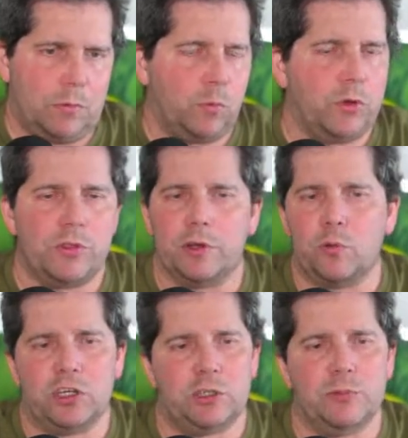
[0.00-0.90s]
with
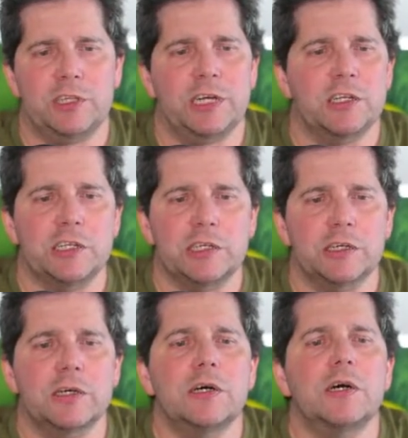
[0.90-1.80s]
unquestionably the
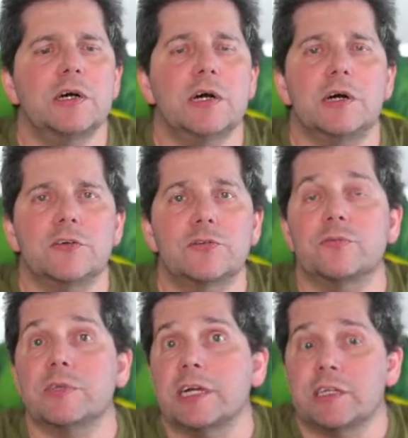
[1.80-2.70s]
idea of
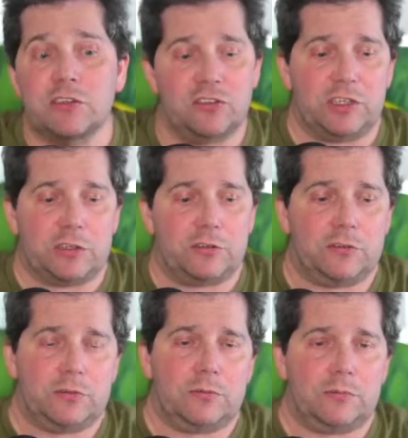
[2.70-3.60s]
knight
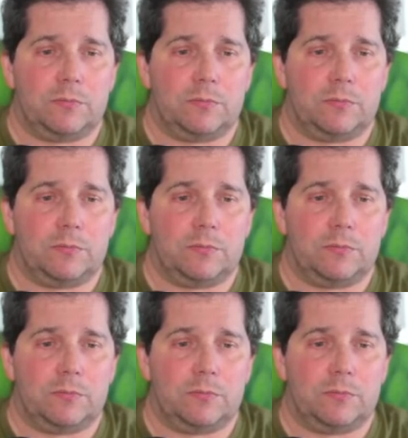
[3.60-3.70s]
e6.